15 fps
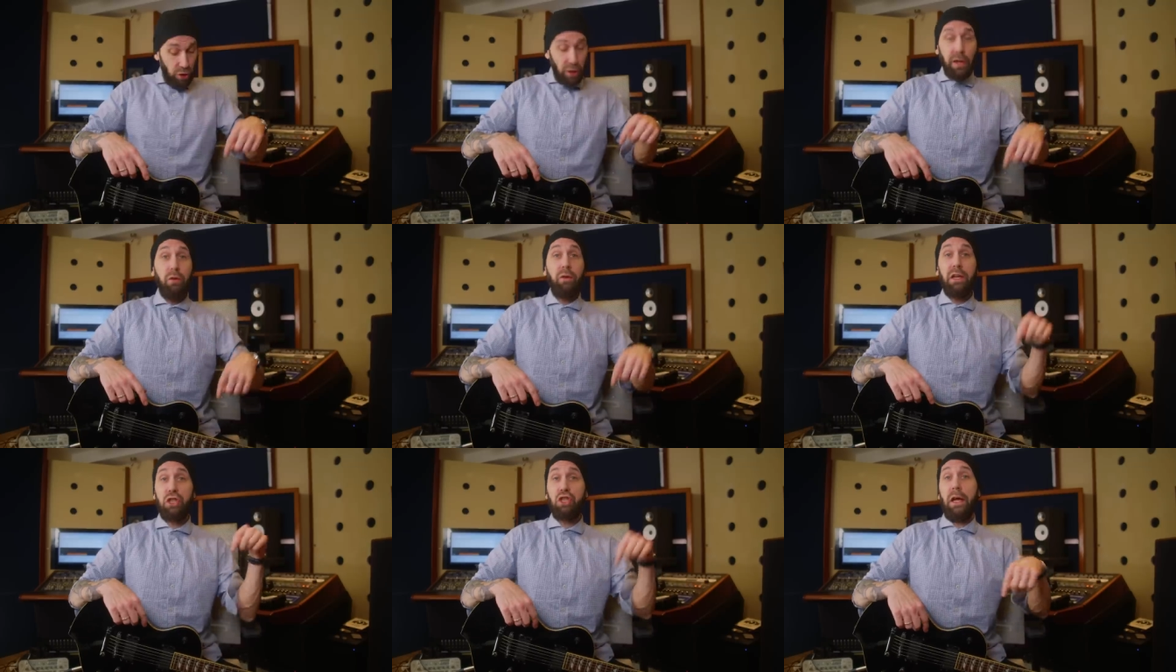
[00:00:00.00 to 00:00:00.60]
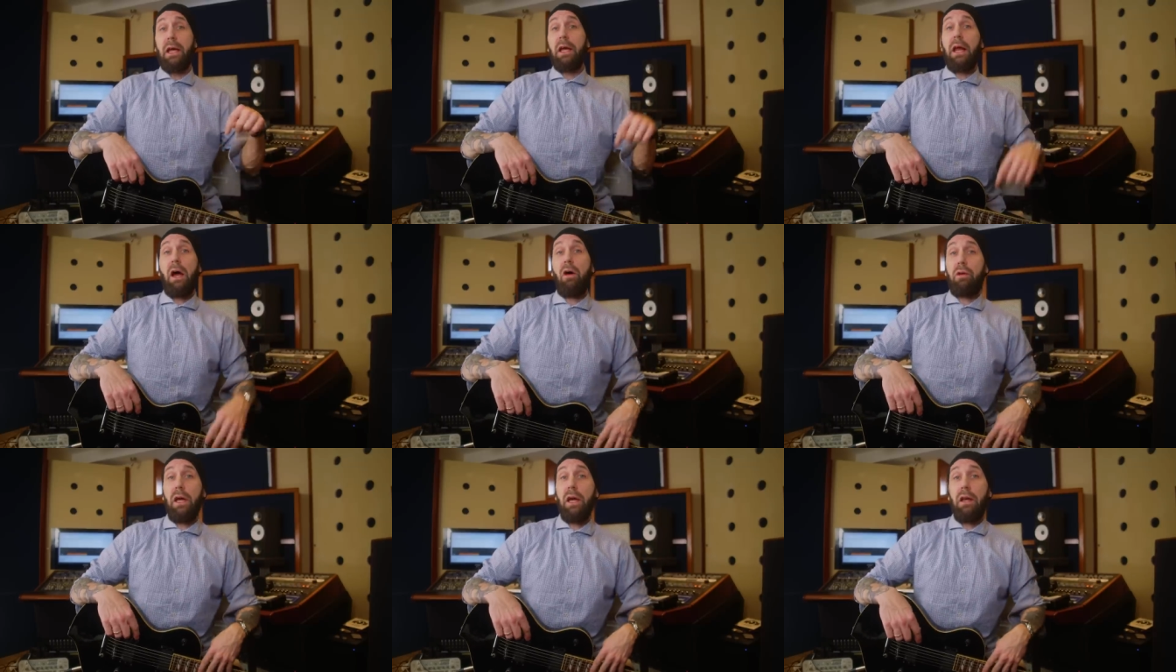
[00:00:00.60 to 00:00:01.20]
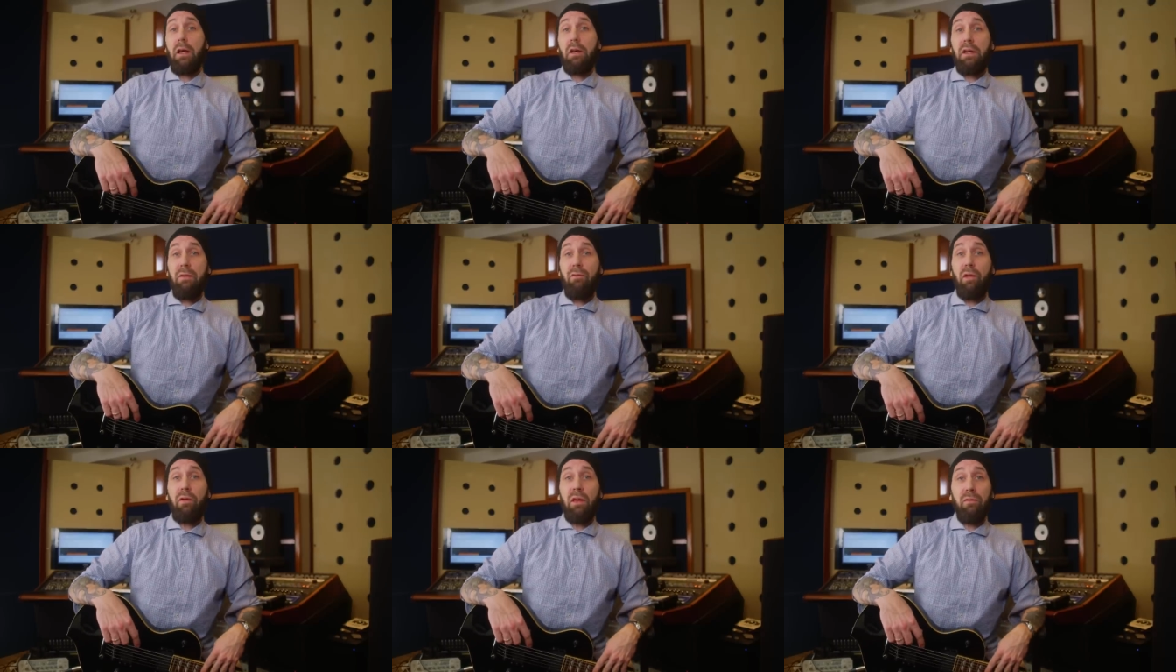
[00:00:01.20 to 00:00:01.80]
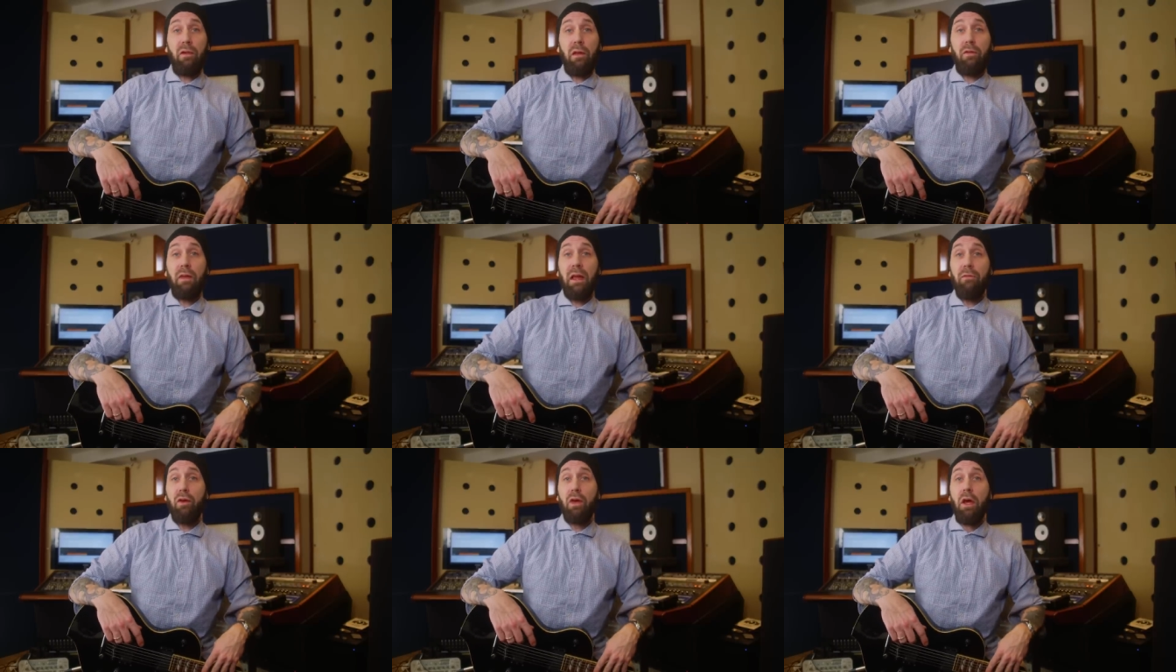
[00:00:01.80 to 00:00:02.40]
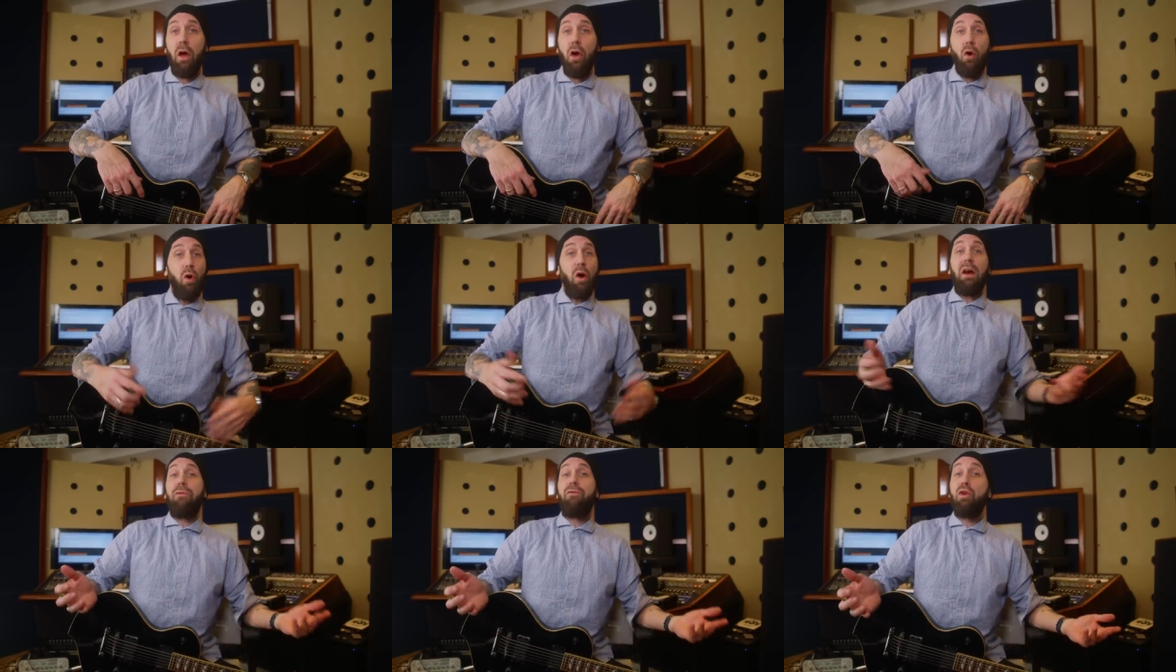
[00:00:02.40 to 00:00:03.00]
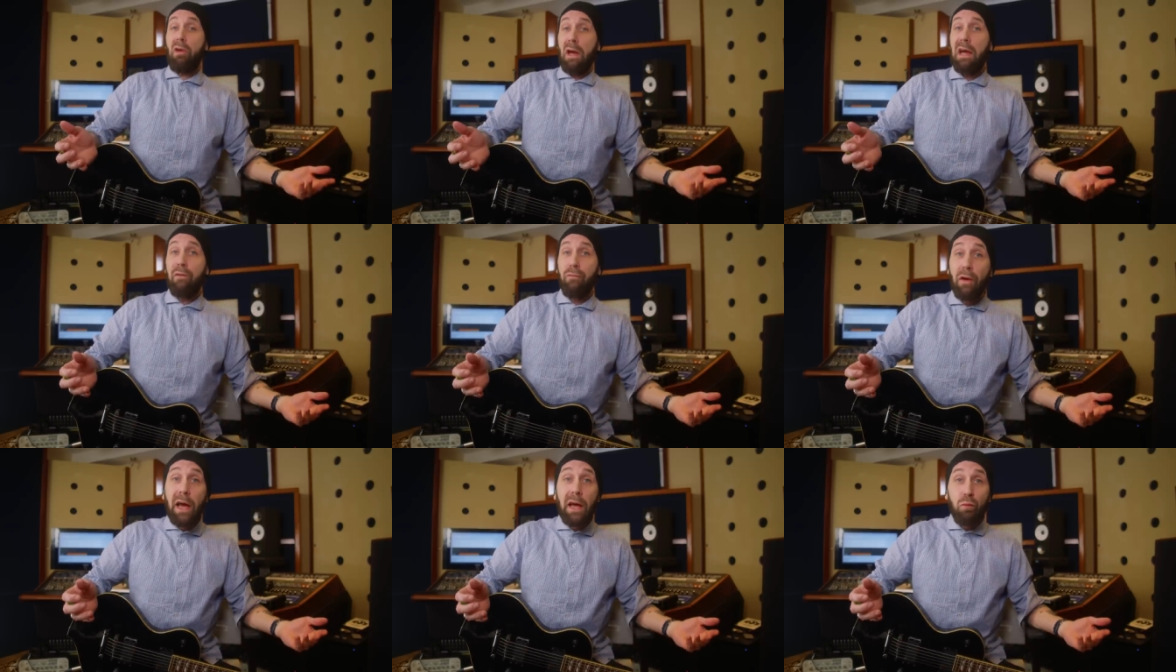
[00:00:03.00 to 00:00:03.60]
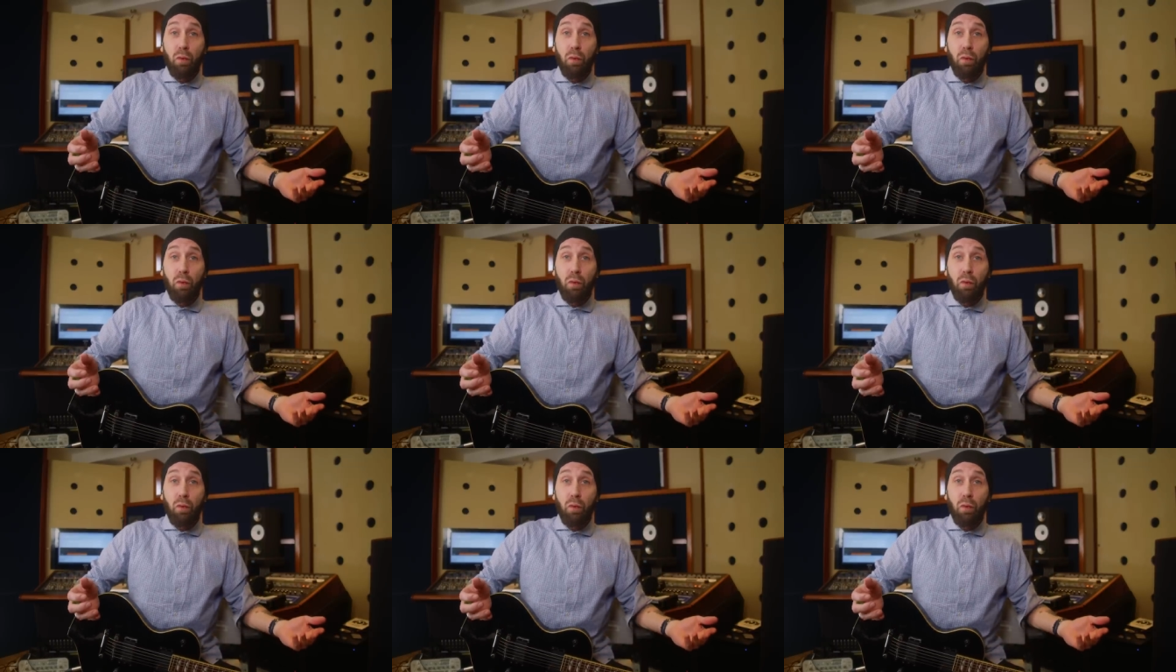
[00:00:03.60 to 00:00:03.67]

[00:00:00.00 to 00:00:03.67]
hearing, check it out. Get a D V seventy-seven, or if you can't find